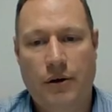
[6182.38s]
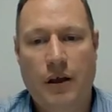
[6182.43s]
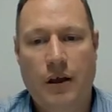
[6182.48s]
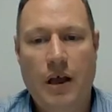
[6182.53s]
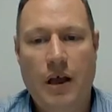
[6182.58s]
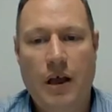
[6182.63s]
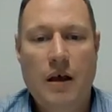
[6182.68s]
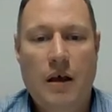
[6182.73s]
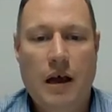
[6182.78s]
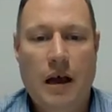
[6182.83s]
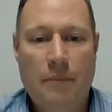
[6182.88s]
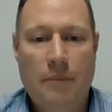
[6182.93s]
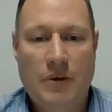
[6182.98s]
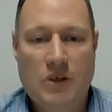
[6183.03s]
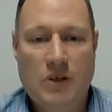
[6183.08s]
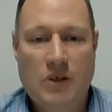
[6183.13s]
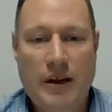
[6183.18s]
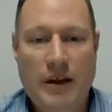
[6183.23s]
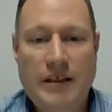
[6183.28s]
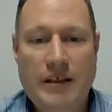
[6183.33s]
loan
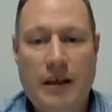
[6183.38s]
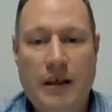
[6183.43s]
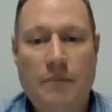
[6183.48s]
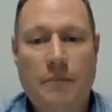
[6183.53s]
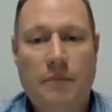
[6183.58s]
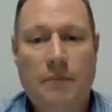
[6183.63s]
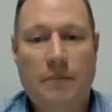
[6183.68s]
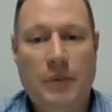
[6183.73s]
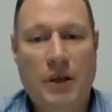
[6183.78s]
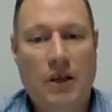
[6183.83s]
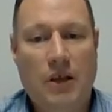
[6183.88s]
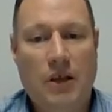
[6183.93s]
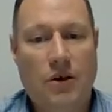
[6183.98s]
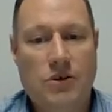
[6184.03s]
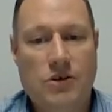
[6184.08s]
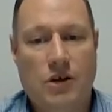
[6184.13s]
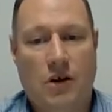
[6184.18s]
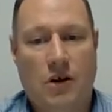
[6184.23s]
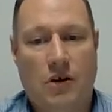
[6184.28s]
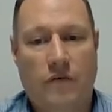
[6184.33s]
between them
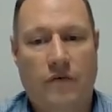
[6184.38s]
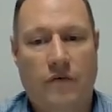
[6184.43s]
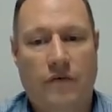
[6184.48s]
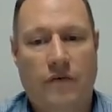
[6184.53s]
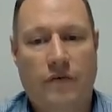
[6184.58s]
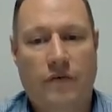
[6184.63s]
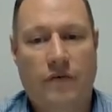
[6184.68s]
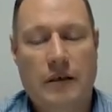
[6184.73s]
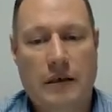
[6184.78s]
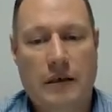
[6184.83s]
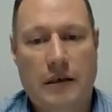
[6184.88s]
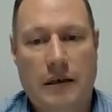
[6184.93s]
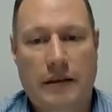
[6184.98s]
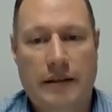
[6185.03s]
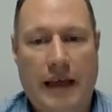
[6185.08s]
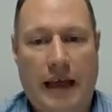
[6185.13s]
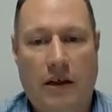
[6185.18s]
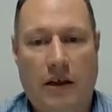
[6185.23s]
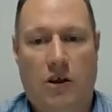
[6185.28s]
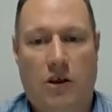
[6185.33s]
because of
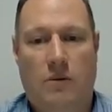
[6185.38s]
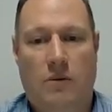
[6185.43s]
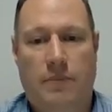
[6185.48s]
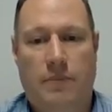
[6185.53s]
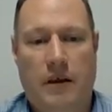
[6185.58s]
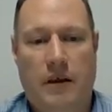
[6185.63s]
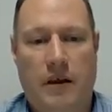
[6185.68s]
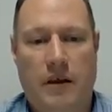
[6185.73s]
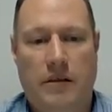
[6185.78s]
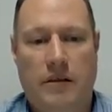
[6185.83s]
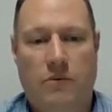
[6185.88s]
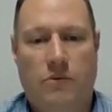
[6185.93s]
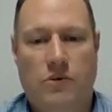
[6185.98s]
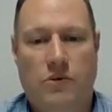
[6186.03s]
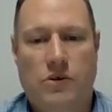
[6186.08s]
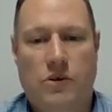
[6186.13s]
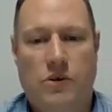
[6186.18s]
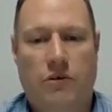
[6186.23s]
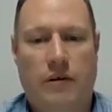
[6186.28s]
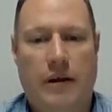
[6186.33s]
that
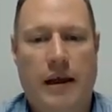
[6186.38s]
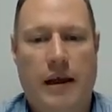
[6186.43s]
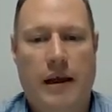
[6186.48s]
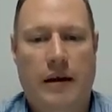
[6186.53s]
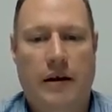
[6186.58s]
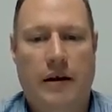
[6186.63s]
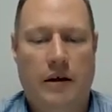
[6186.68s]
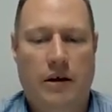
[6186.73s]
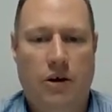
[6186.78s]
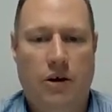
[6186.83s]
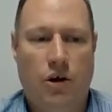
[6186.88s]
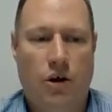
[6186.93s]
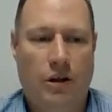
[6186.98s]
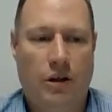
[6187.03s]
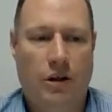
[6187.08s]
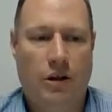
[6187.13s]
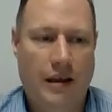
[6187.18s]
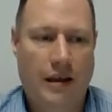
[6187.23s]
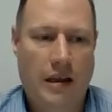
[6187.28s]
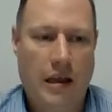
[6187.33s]
UPE that was created in
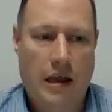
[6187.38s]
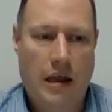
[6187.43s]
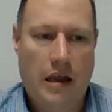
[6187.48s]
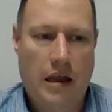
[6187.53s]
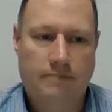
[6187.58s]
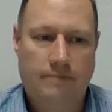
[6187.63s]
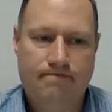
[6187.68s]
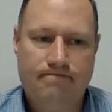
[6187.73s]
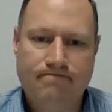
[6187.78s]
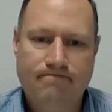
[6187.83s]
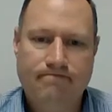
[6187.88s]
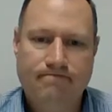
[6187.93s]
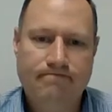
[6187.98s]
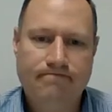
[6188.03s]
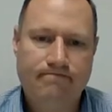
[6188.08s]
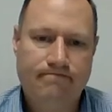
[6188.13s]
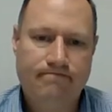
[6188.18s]
an earlier year.